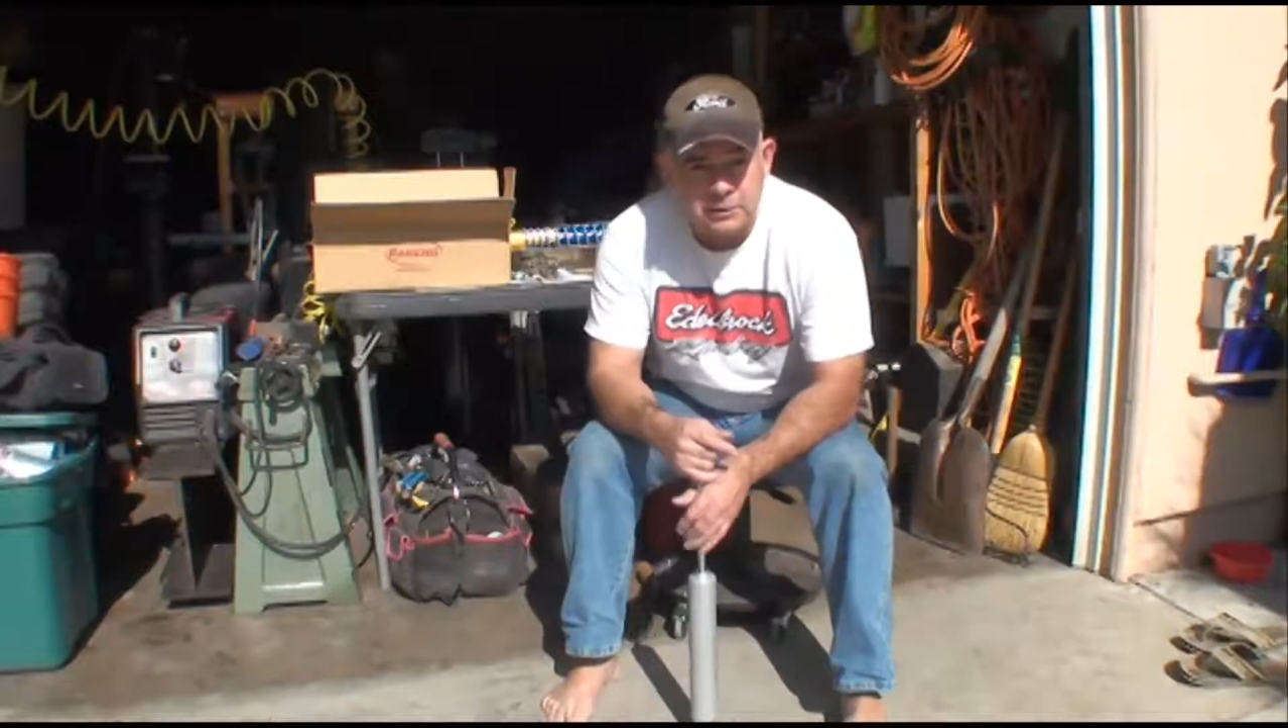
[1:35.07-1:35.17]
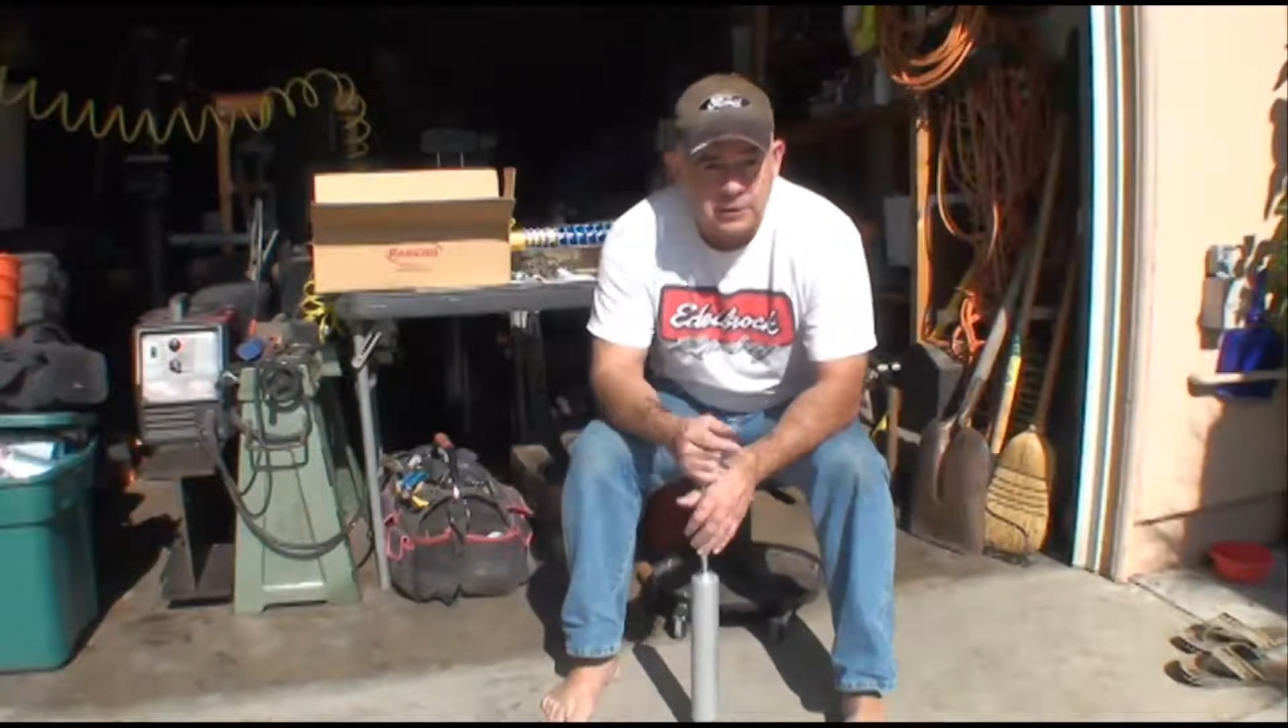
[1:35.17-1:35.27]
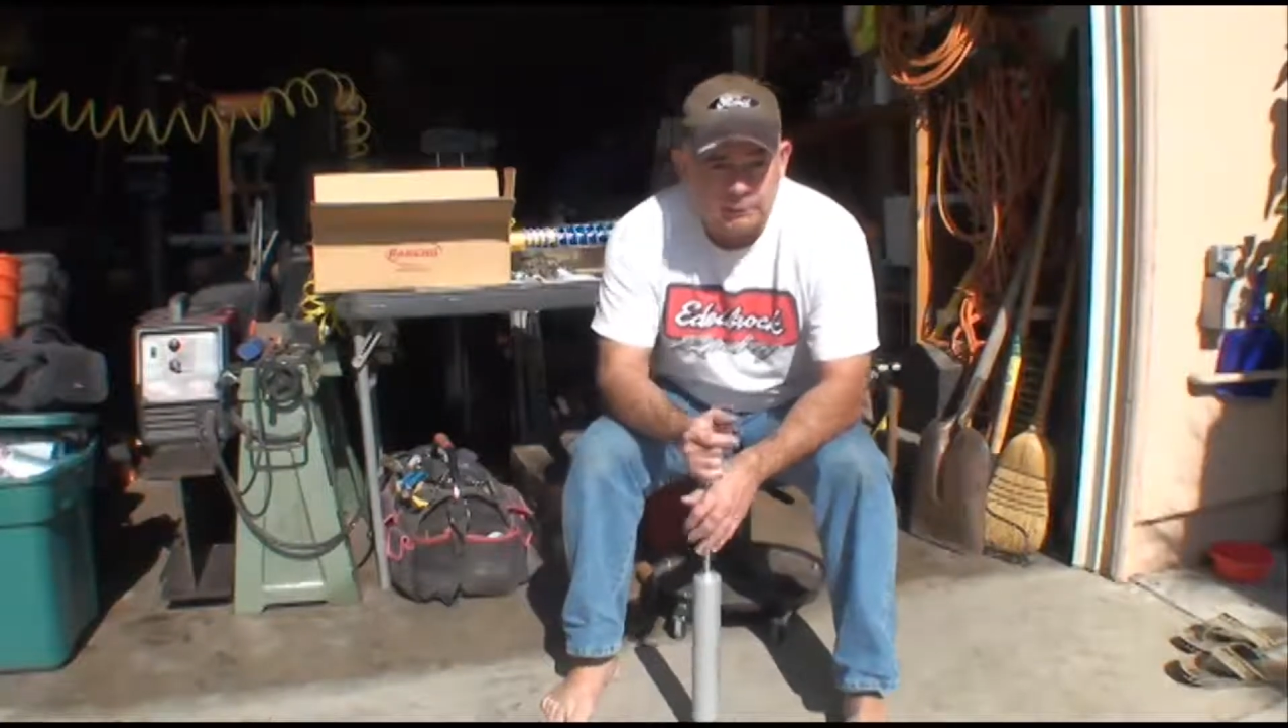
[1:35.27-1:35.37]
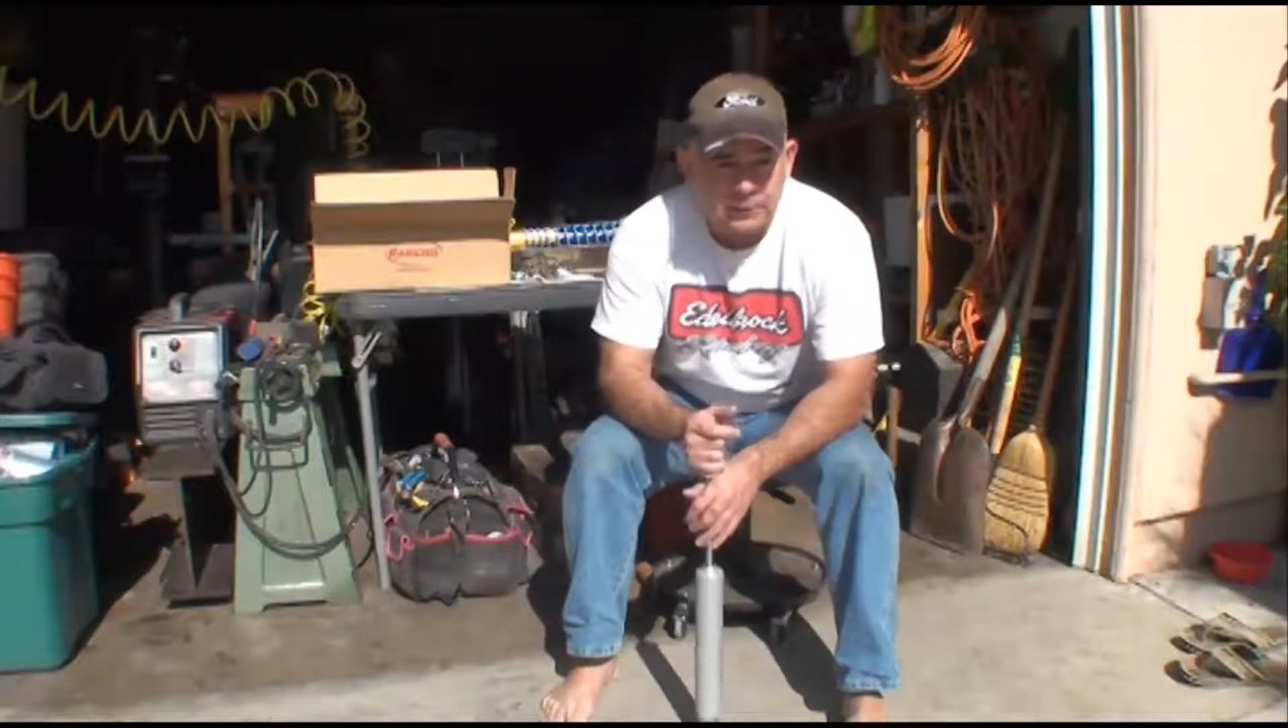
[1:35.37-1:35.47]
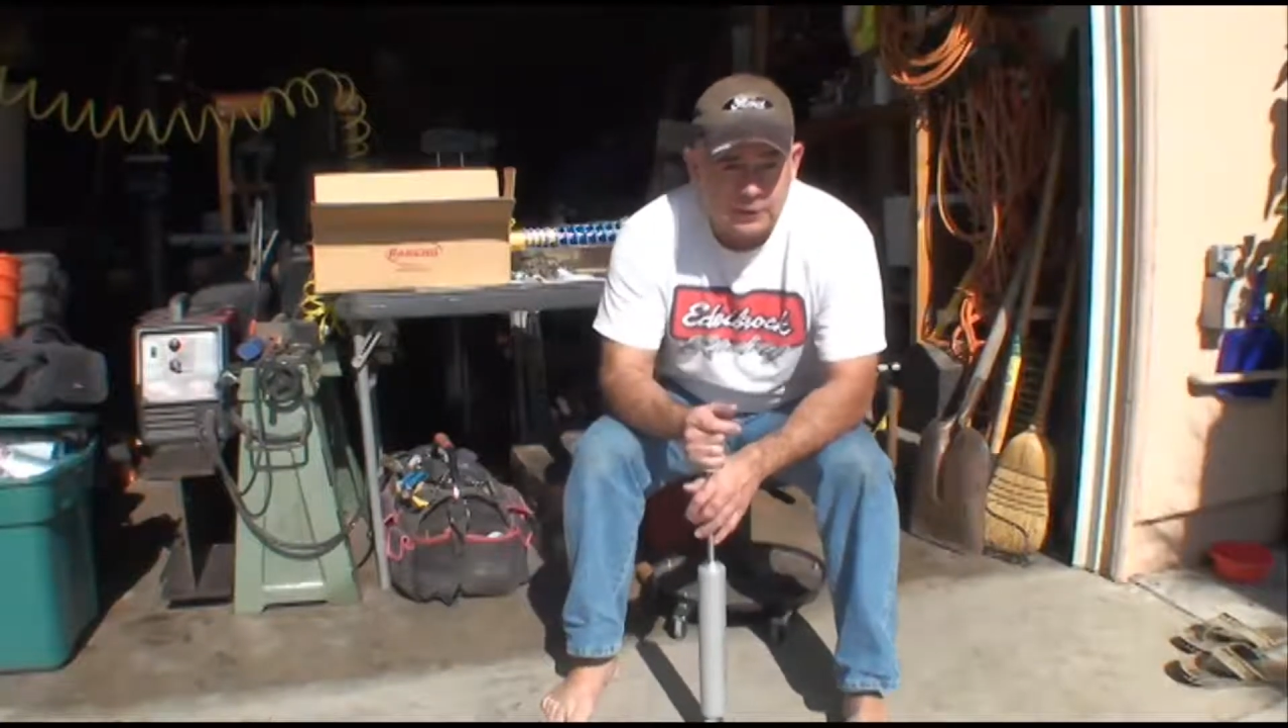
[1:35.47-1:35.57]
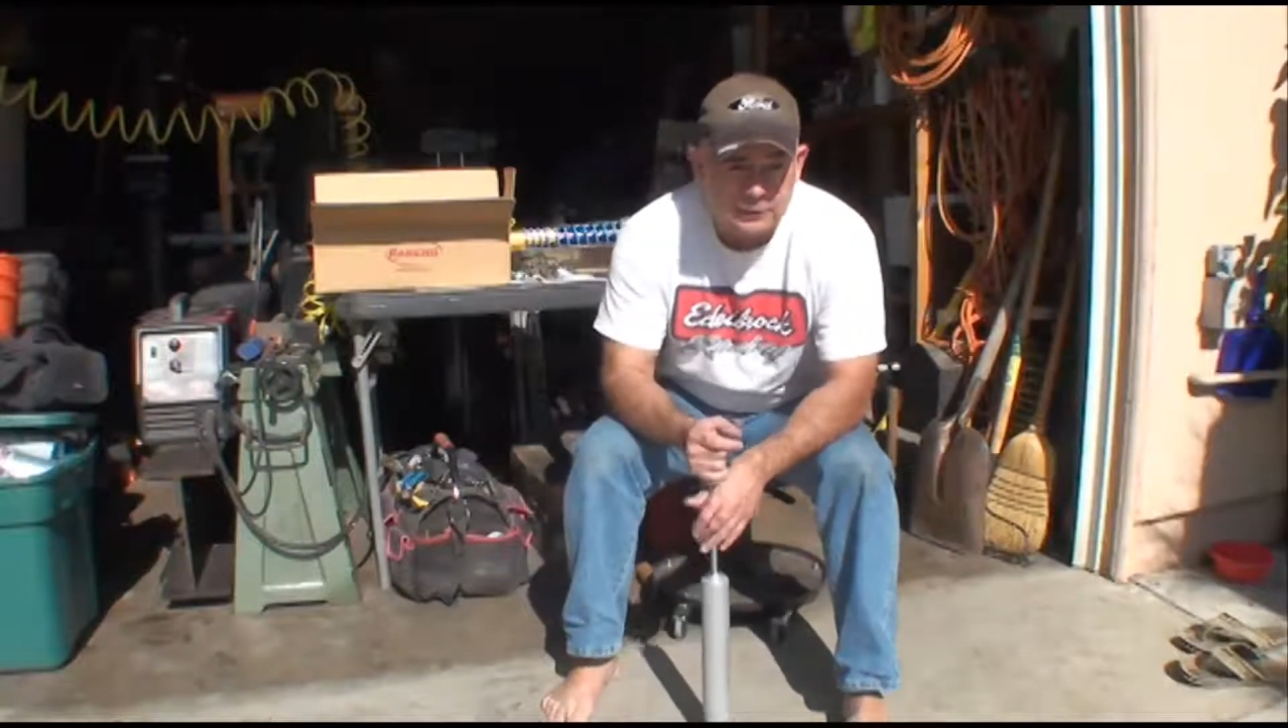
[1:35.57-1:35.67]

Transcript: stabilizer.